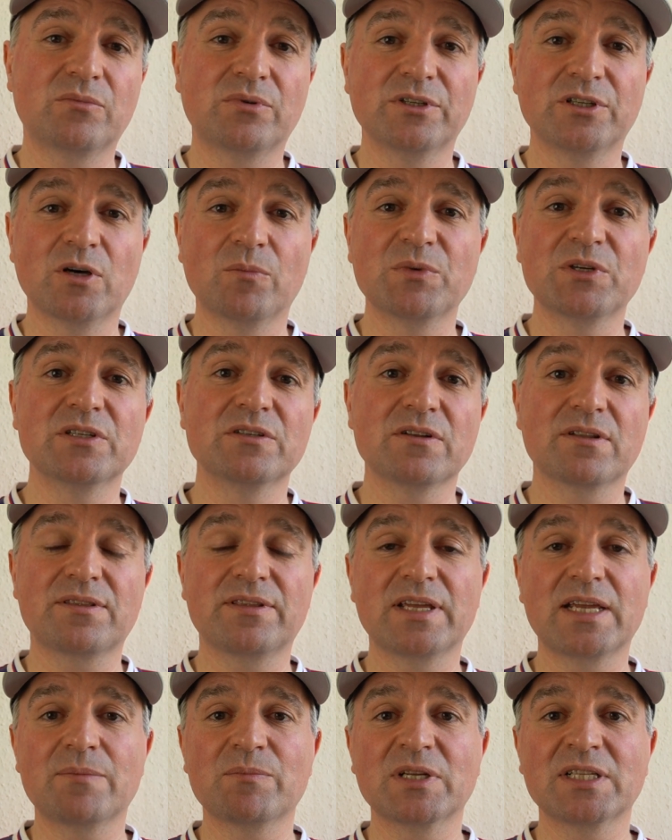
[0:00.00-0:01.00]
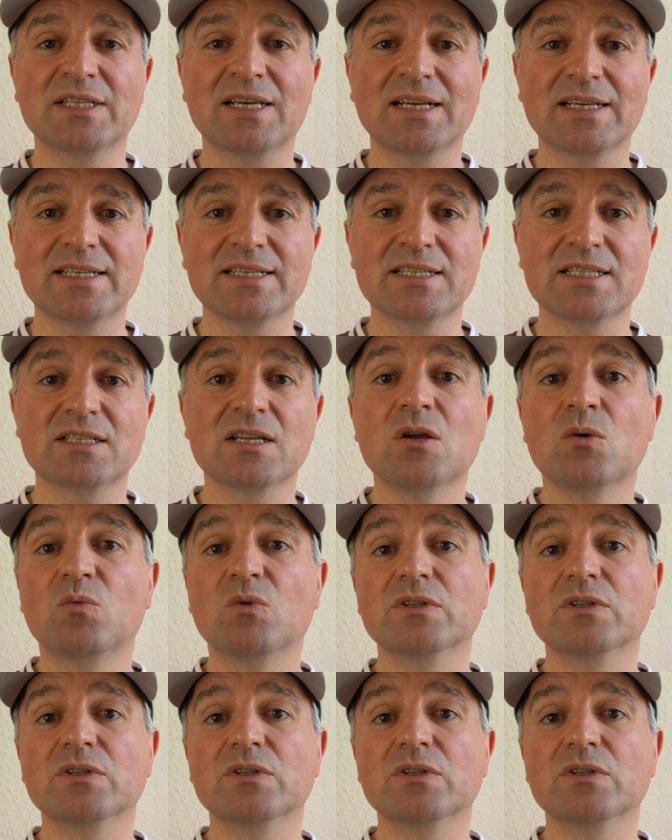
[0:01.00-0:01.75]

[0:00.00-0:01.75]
predominant theme, and that is